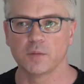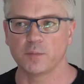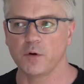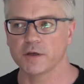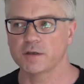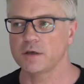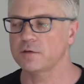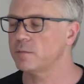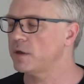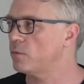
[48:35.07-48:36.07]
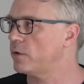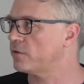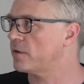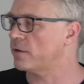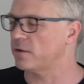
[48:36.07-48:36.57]
But the point is, I mean,
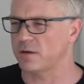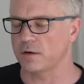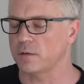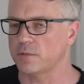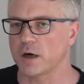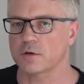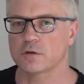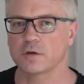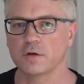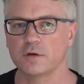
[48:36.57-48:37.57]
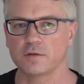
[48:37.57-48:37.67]
what's that? Is that an abduction?